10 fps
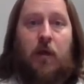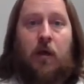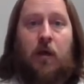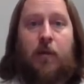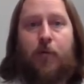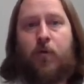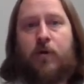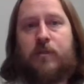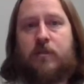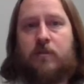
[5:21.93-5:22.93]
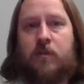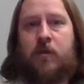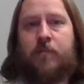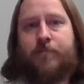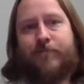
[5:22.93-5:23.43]
Of course,
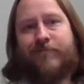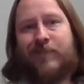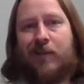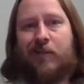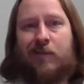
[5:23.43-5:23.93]
get